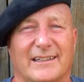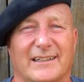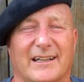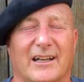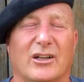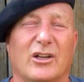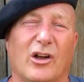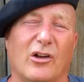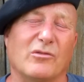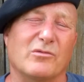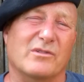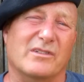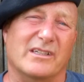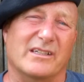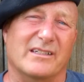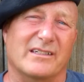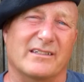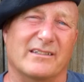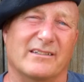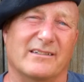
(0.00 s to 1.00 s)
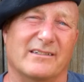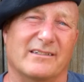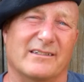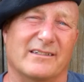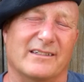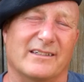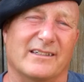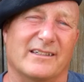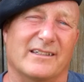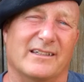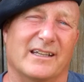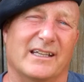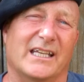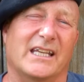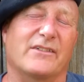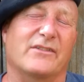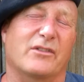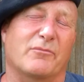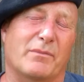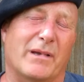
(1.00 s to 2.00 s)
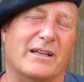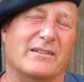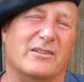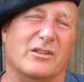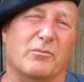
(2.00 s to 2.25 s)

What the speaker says: and holds it and gives it back to